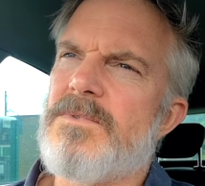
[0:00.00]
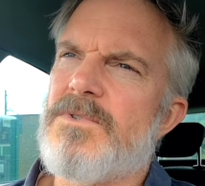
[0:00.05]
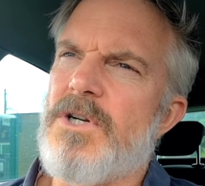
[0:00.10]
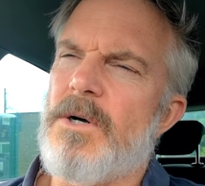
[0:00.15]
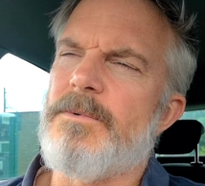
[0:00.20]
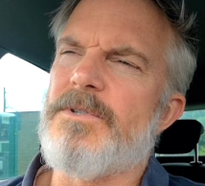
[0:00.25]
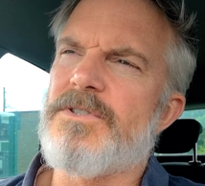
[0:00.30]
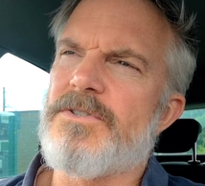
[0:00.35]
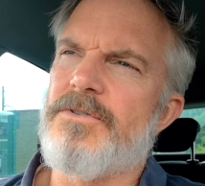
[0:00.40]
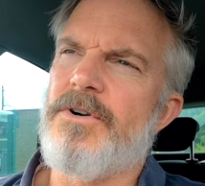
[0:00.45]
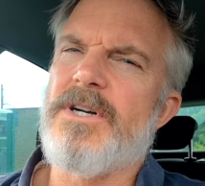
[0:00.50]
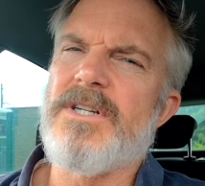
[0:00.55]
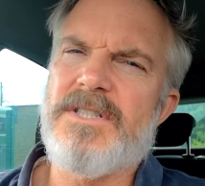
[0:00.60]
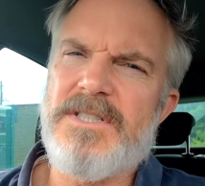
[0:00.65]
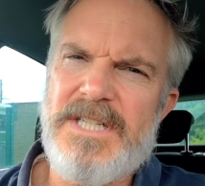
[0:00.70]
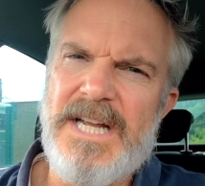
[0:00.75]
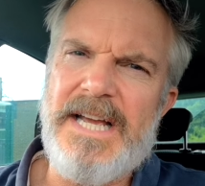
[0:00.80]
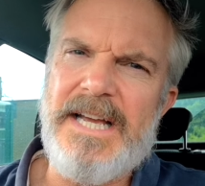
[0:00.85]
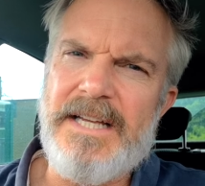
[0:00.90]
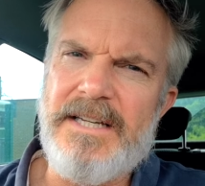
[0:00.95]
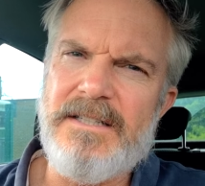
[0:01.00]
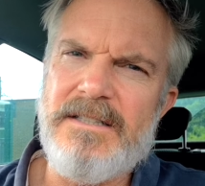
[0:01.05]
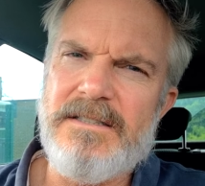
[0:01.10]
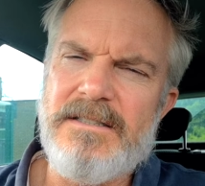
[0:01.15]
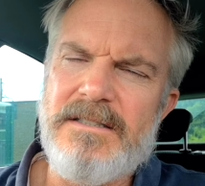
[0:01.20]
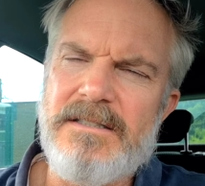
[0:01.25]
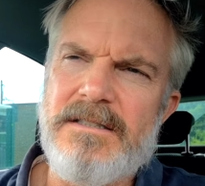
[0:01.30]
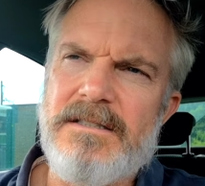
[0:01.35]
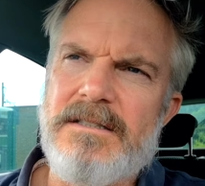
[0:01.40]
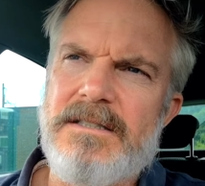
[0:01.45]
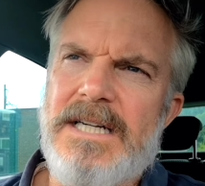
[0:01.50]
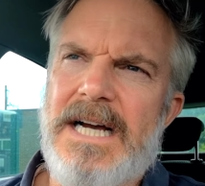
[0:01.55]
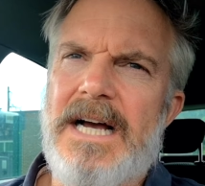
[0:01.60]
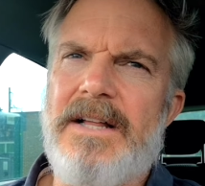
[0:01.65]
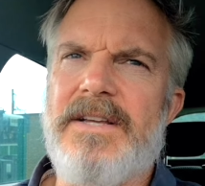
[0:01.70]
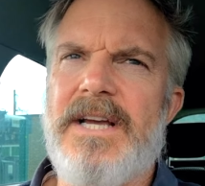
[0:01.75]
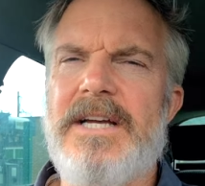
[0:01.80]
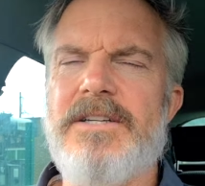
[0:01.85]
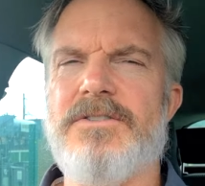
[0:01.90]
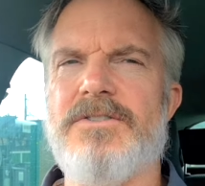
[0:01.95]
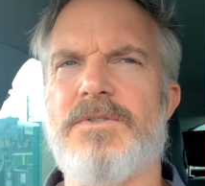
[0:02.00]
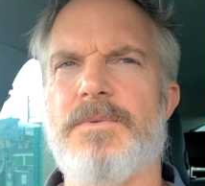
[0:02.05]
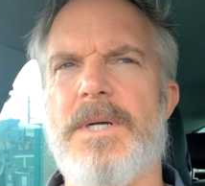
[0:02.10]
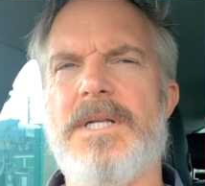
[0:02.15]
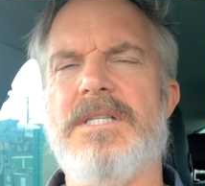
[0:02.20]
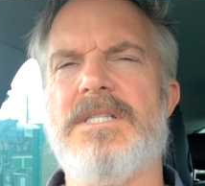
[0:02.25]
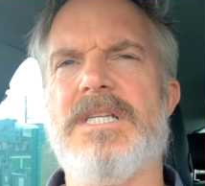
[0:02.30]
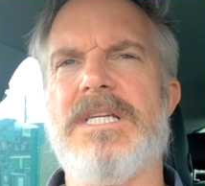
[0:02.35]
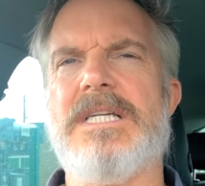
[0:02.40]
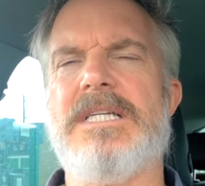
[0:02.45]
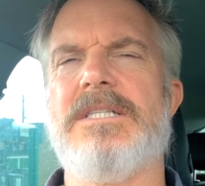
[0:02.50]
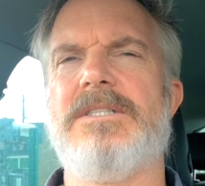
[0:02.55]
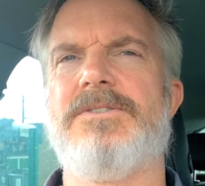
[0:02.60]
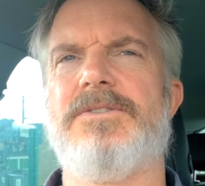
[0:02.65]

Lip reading: Thomas Crook did at the age of 20,